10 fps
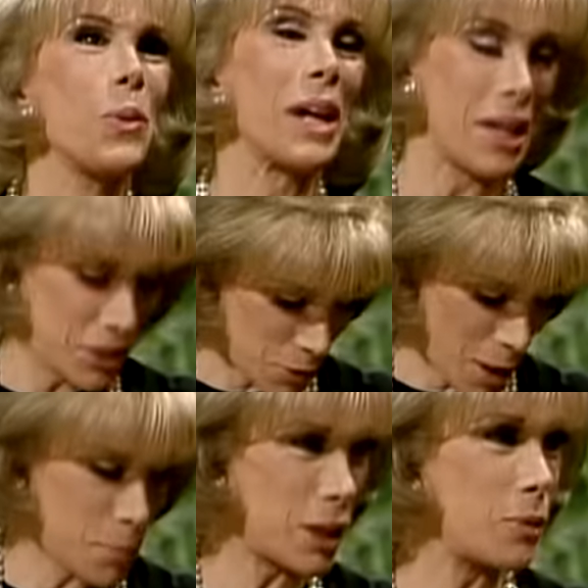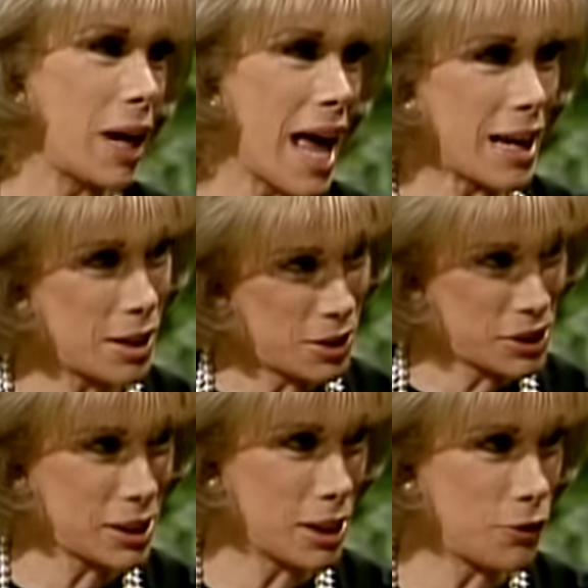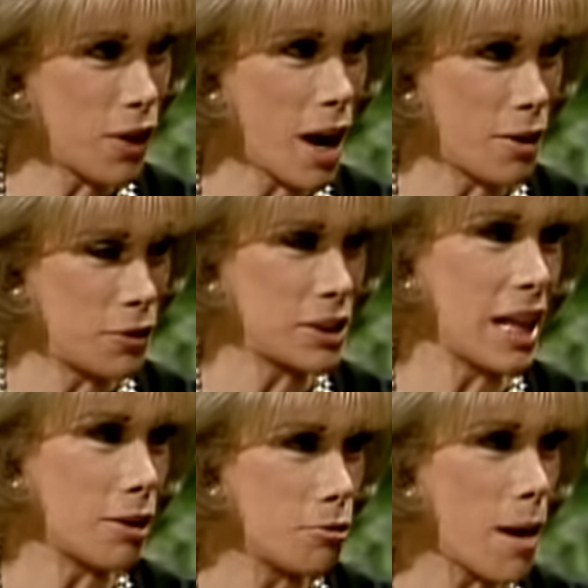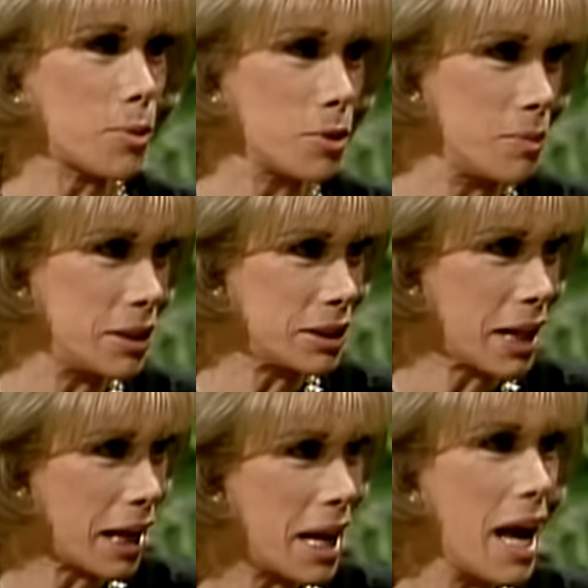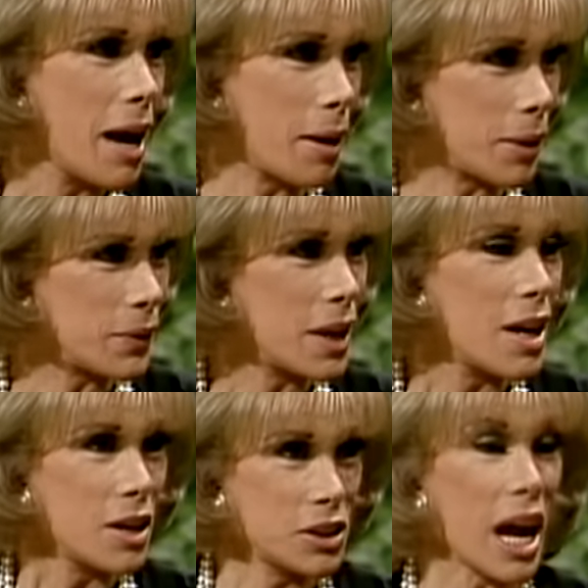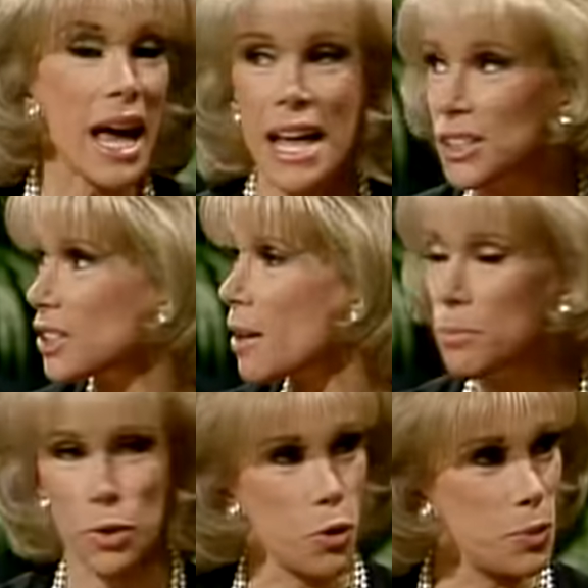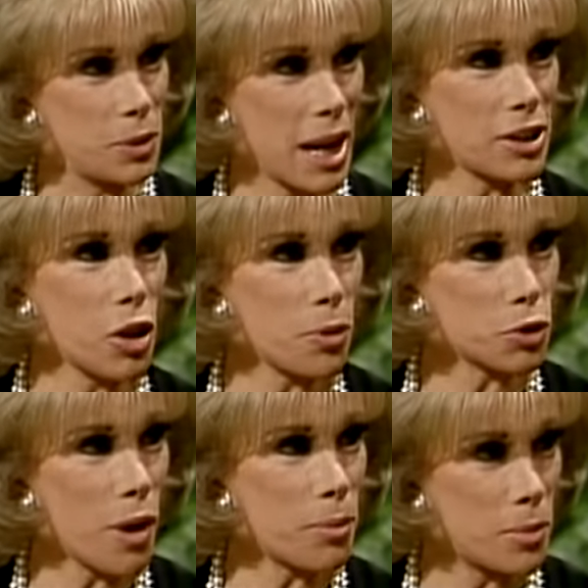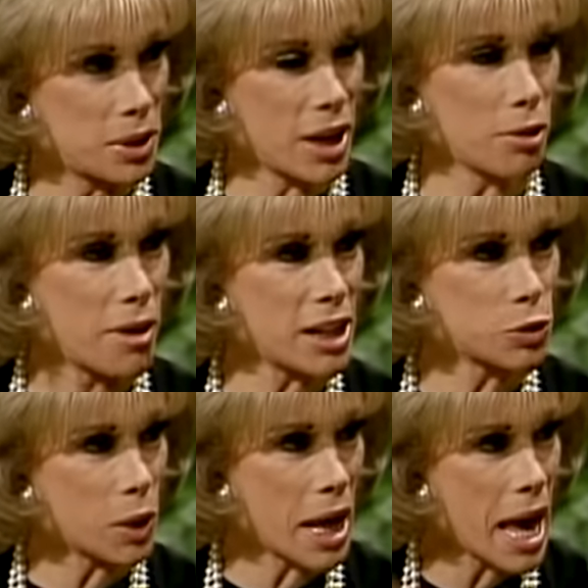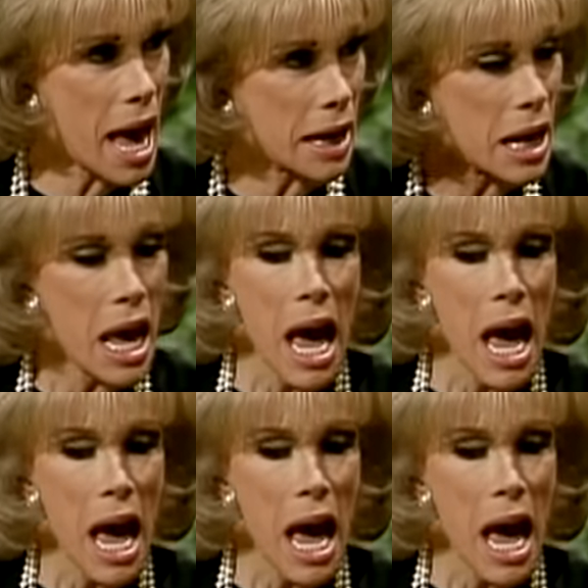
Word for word: what I did, I put in what I had in in 65. There's a lot of rubber in me tonight. I, see, I had some boobs. I had yeah. so much rubber in me, they erased what I had.